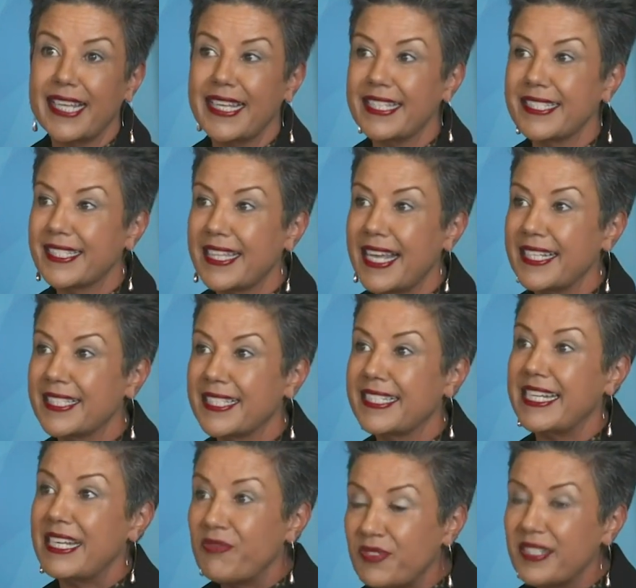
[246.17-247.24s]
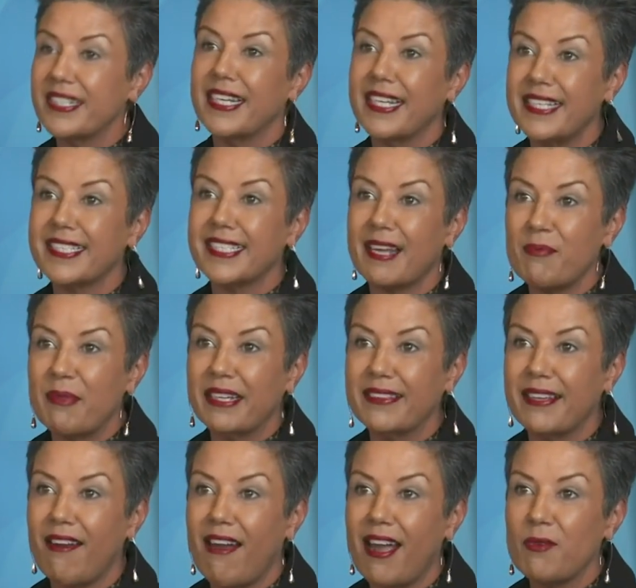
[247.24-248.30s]
That's definitely something
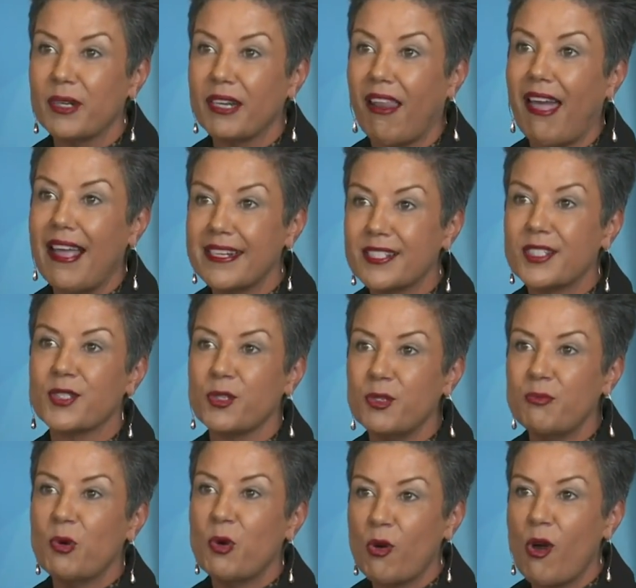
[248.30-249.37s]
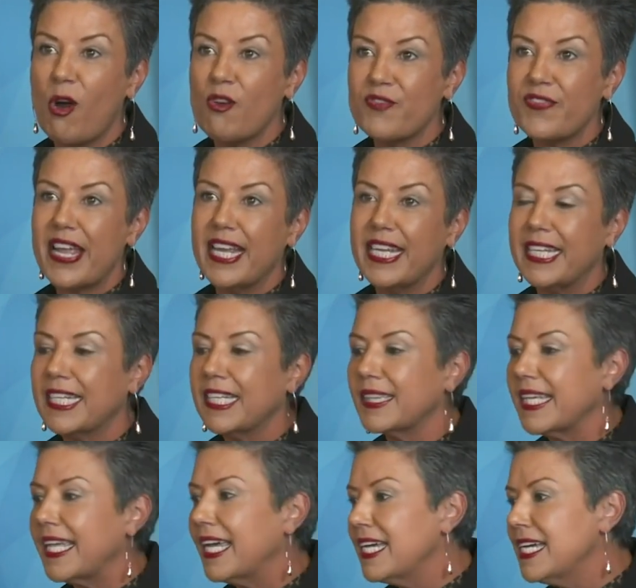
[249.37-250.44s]
that I would like to do more of and get in
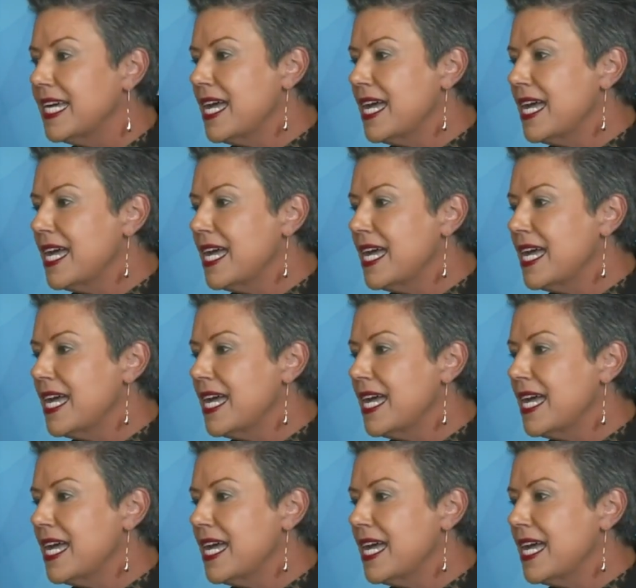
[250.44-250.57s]
there.